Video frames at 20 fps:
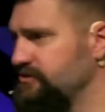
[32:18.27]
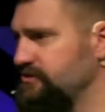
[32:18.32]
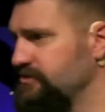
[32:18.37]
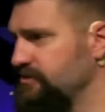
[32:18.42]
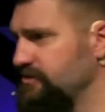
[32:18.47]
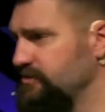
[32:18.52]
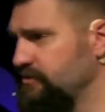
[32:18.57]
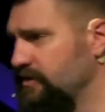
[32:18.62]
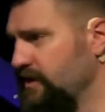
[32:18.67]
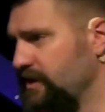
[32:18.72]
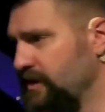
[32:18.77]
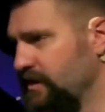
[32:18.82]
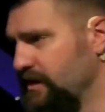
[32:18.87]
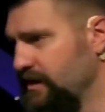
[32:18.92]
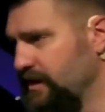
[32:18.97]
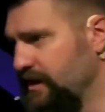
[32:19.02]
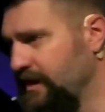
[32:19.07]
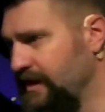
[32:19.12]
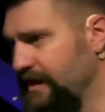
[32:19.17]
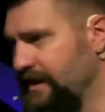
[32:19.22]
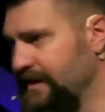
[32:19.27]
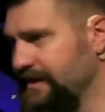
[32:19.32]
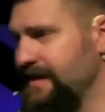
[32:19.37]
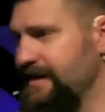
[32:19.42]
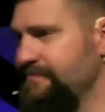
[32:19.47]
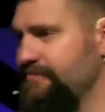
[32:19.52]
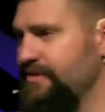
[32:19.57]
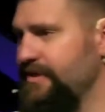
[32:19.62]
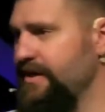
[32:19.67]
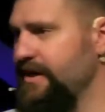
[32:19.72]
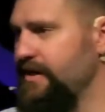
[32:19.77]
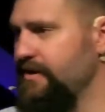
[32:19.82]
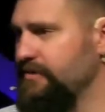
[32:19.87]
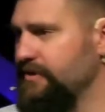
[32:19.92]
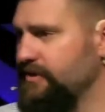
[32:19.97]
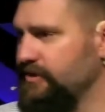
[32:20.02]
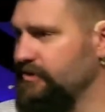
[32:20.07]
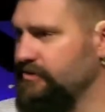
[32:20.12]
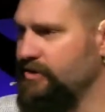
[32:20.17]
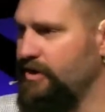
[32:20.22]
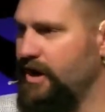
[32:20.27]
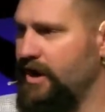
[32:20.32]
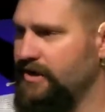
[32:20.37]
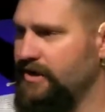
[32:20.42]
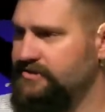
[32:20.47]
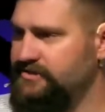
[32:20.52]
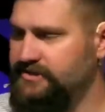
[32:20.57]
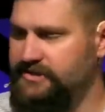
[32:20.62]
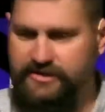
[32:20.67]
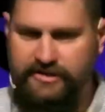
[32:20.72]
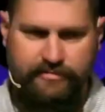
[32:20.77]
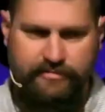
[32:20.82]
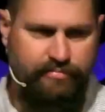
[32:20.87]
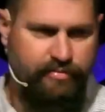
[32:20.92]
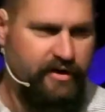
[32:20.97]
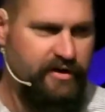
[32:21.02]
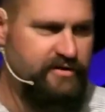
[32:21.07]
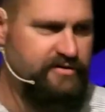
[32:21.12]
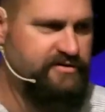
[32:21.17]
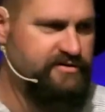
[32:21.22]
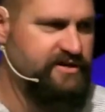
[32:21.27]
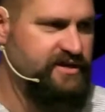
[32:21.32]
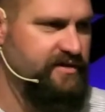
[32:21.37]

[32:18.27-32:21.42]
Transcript: to uh, keep them in your thoughts and in your prayers.